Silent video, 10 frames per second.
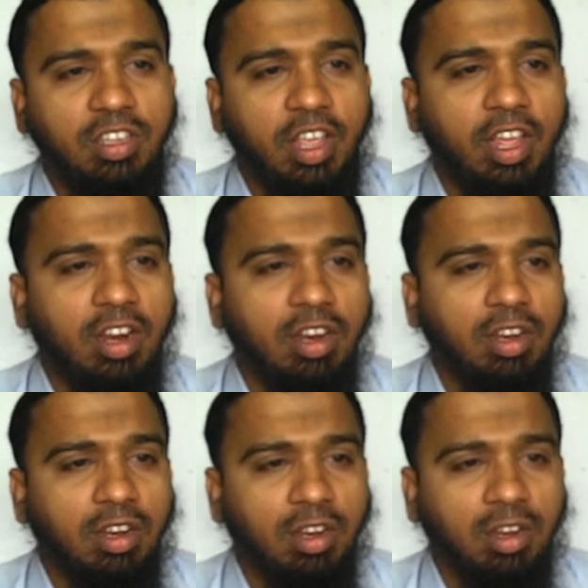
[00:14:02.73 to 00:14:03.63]
there,
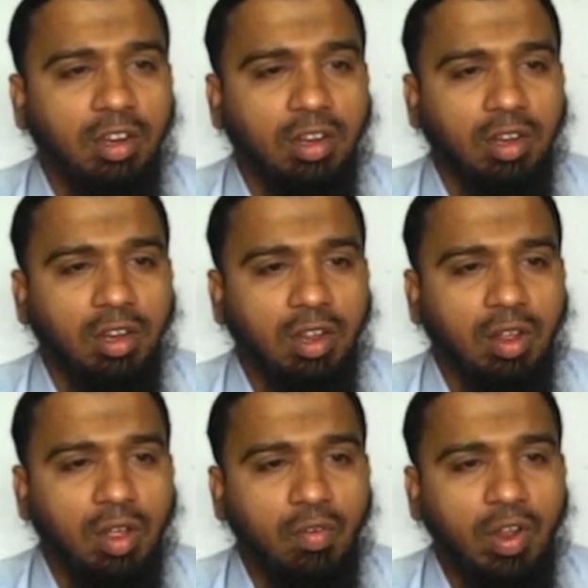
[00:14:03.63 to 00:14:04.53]

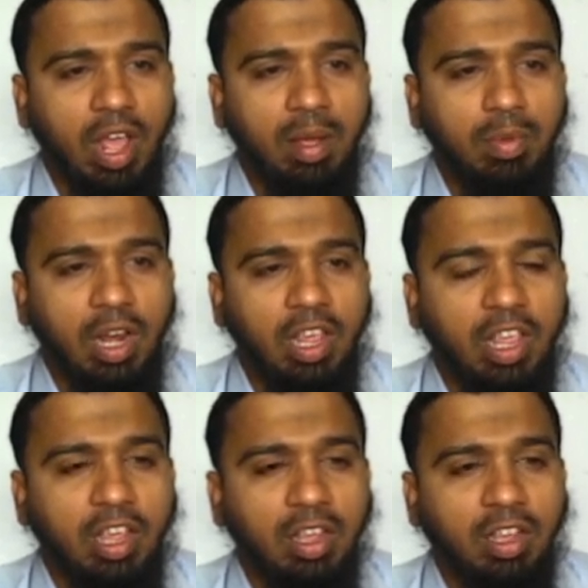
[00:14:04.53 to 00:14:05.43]
when I am
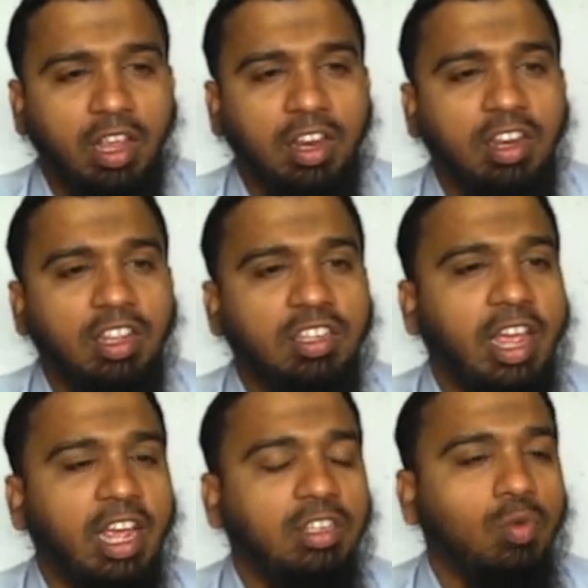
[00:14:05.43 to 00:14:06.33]
clicking, it is
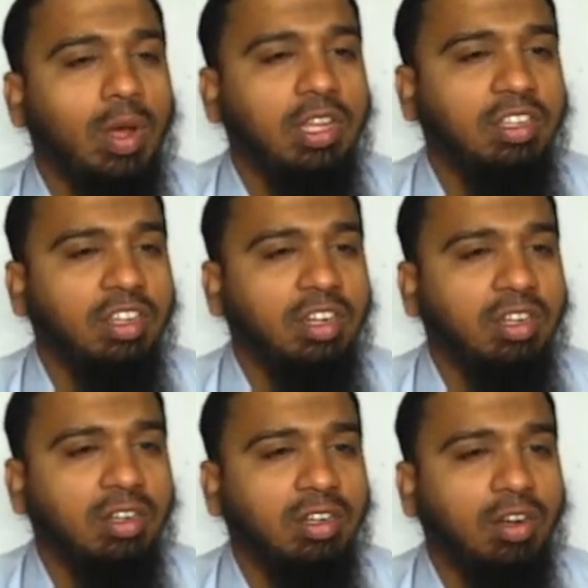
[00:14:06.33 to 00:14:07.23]
XYZ.
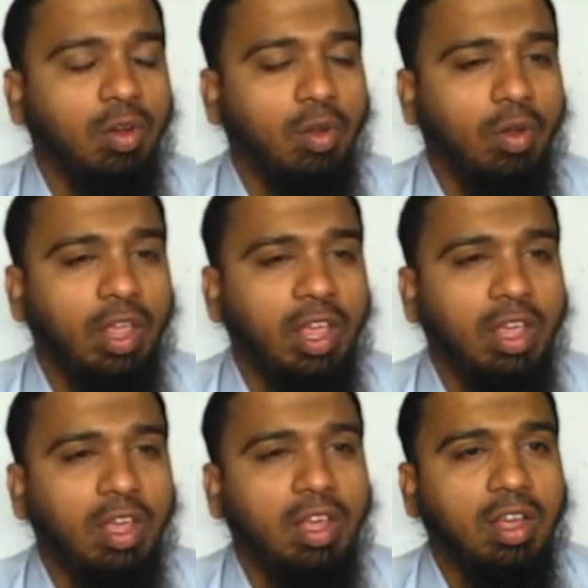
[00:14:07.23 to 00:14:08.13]
Okay,
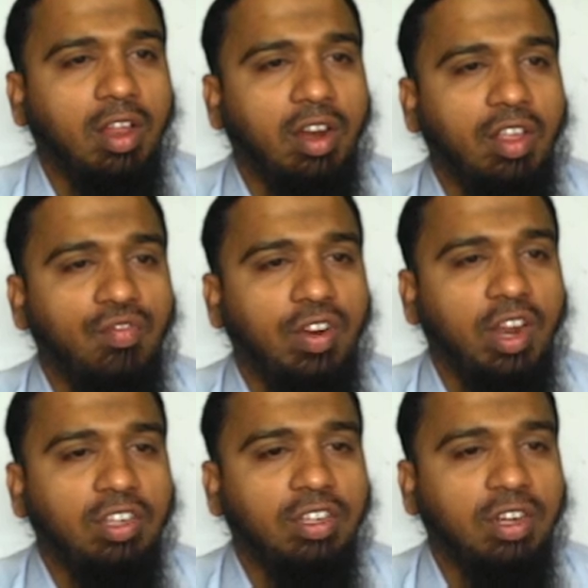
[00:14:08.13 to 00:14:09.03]

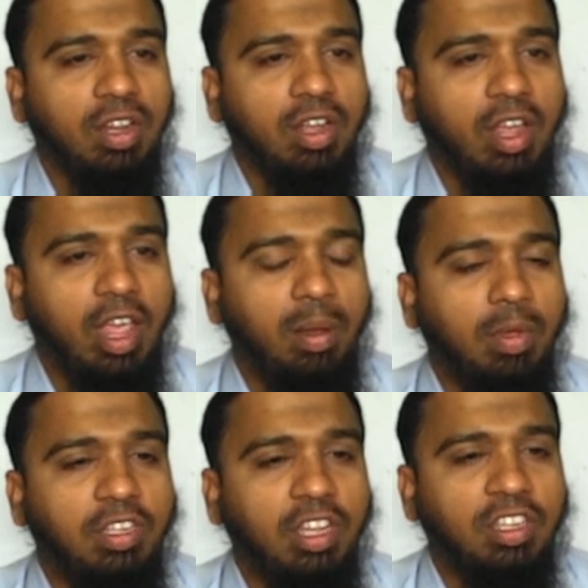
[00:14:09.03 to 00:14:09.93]
refresh,
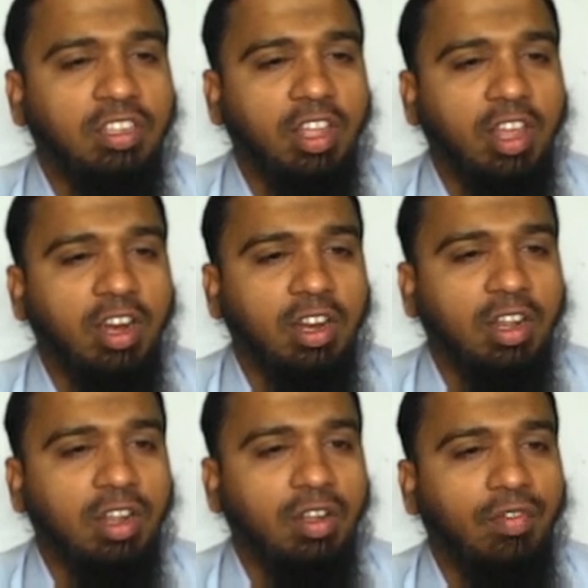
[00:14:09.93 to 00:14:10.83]
ABC is there.
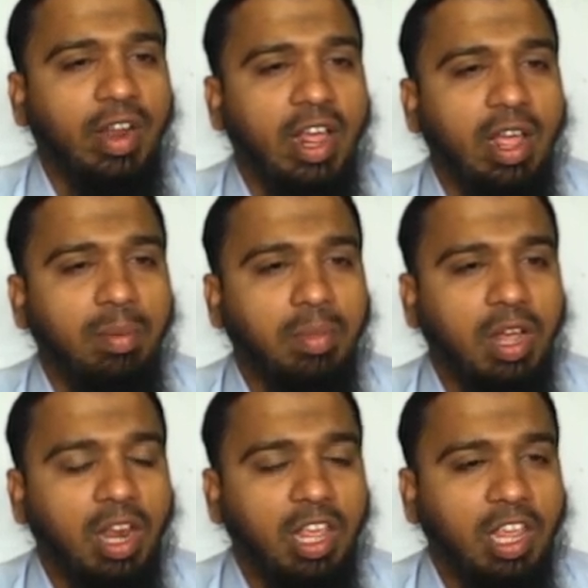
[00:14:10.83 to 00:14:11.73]
When I am
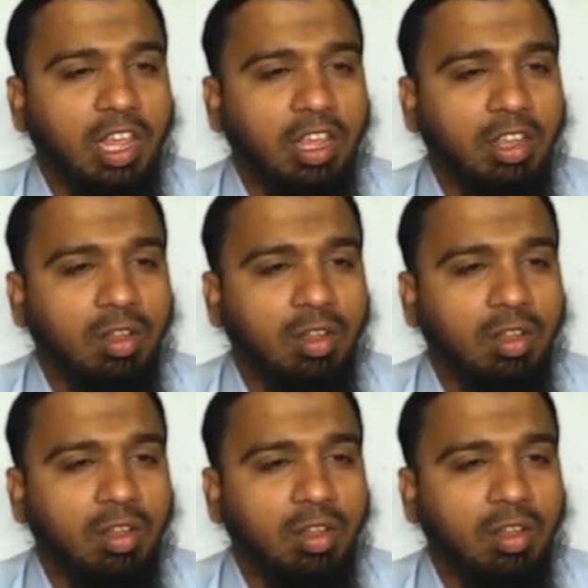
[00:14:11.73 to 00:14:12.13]
clicking,